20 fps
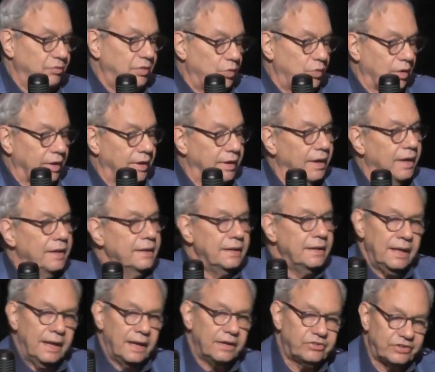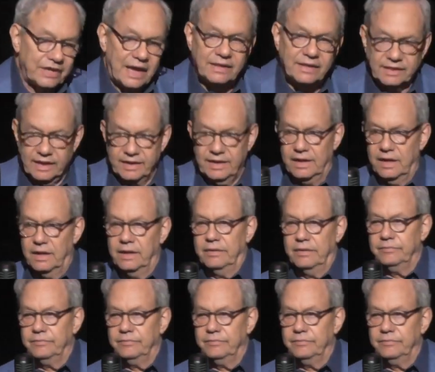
We weren't sadly